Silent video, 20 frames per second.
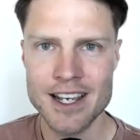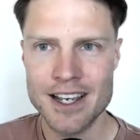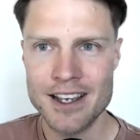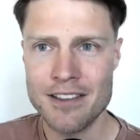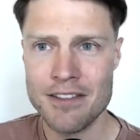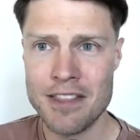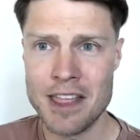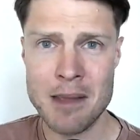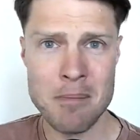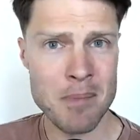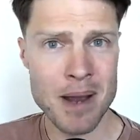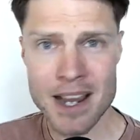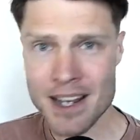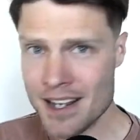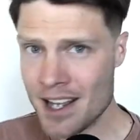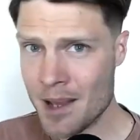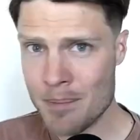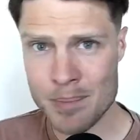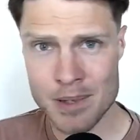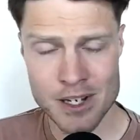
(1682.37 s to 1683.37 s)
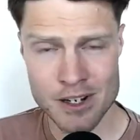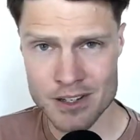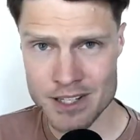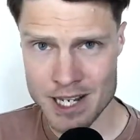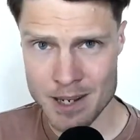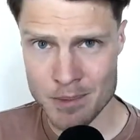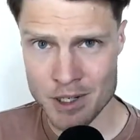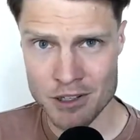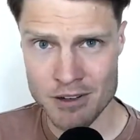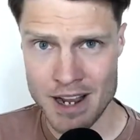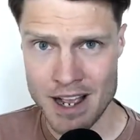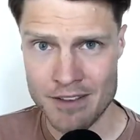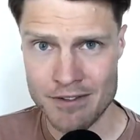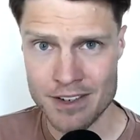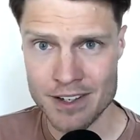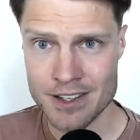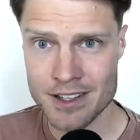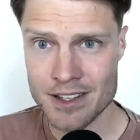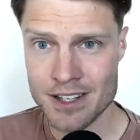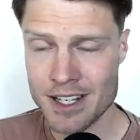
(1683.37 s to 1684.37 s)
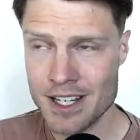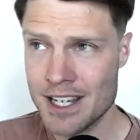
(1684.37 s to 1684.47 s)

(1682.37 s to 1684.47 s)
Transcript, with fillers: They might not be your demographic.